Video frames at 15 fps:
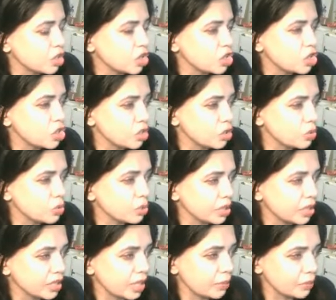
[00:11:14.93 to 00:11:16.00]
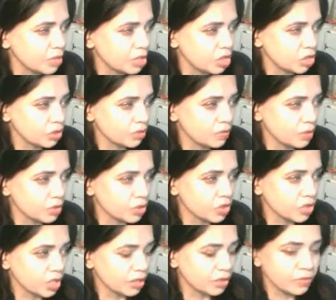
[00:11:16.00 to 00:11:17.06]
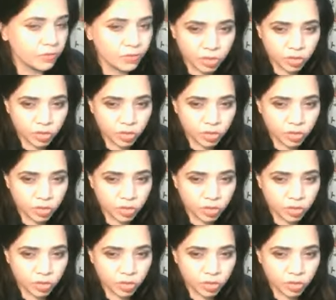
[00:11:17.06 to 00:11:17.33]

You cannot petition for your son